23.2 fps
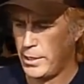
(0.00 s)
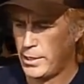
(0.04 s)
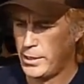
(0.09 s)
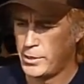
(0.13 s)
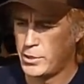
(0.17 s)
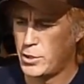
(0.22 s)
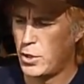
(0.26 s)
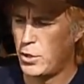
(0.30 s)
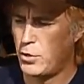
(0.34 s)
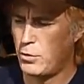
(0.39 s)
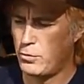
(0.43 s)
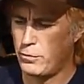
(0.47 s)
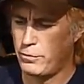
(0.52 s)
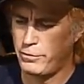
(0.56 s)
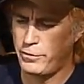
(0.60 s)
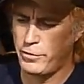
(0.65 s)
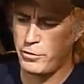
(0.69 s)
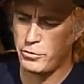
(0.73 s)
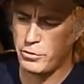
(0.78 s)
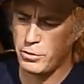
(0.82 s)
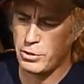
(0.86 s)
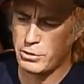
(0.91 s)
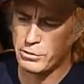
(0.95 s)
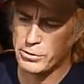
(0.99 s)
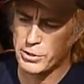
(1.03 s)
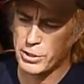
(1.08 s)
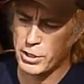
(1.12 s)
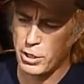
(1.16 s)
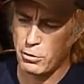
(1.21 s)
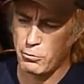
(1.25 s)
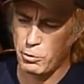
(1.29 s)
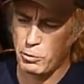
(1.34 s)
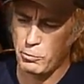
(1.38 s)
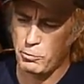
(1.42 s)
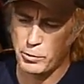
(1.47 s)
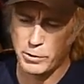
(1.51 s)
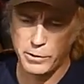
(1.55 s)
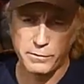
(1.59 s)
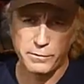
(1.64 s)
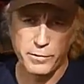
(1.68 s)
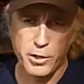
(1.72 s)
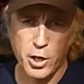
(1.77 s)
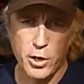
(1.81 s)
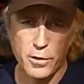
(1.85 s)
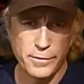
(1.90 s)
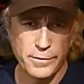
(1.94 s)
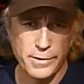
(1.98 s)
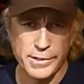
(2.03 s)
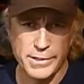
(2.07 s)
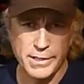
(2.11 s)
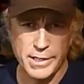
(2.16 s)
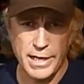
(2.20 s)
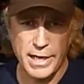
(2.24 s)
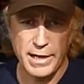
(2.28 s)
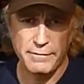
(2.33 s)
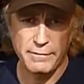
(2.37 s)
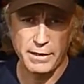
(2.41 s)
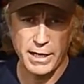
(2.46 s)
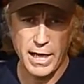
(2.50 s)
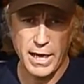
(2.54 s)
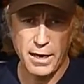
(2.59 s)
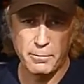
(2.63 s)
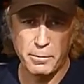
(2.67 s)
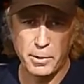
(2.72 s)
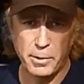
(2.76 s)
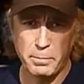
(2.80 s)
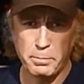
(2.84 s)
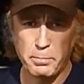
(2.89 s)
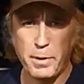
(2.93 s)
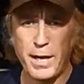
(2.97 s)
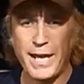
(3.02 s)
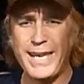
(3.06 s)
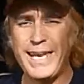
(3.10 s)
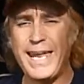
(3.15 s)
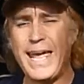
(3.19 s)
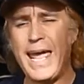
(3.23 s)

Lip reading: So a few years ago we wouldn't have called this a heavy helmet, but